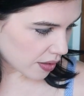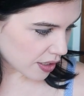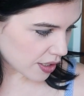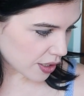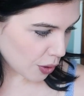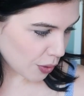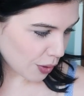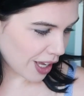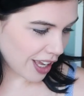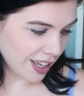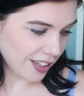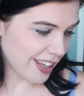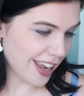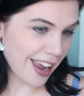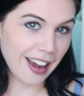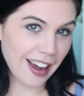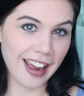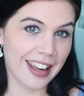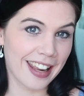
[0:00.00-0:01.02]
So
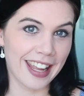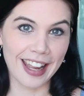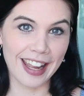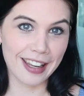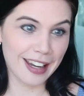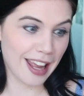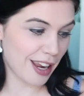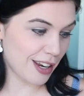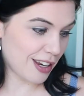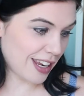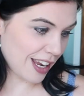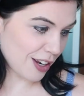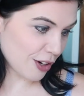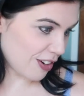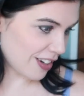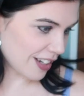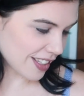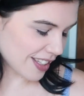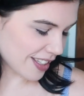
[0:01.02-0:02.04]
yeah, I
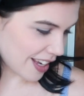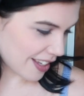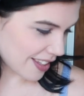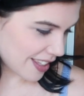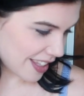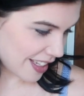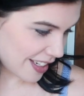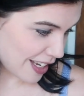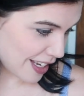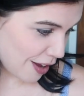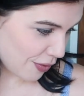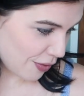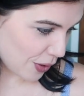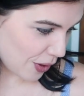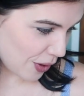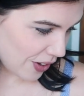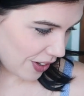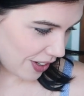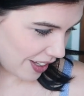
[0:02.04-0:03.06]
can't criticize the
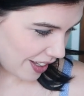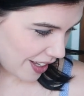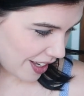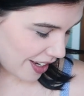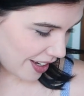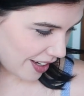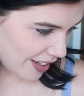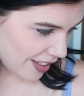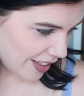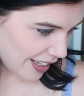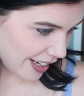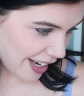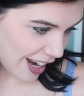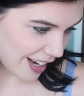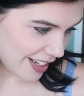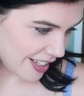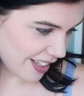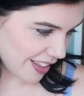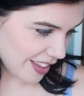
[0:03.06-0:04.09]
devil. Like,
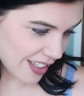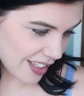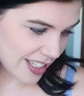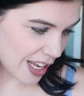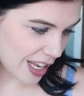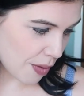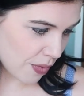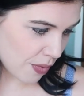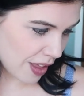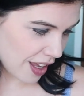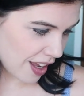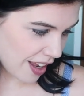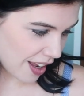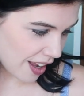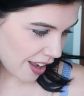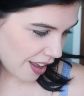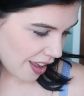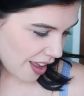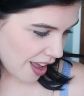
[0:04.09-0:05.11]
I did the same
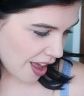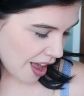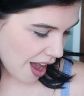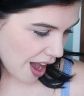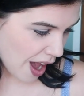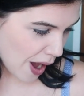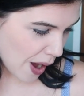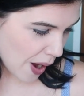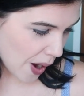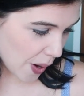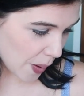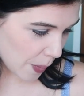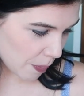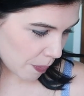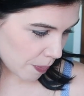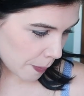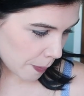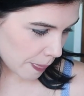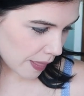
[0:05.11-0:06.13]
thing.
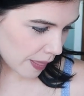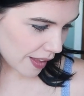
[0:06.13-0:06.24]
And